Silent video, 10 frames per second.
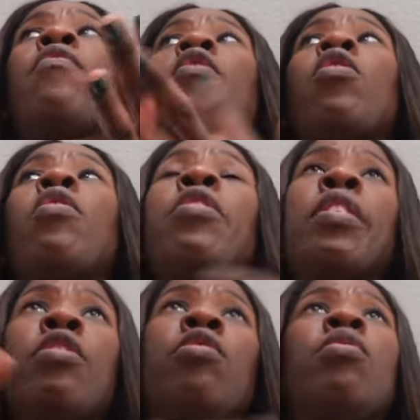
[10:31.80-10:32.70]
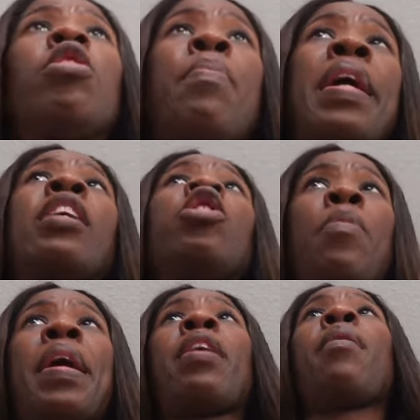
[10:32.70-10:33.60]
Fort Lauderdale, Jamaica,
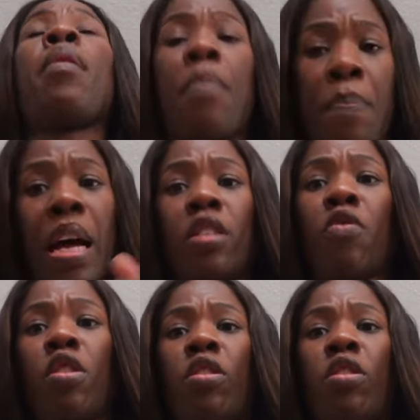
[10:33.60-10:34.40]
Jamaica, back to Fort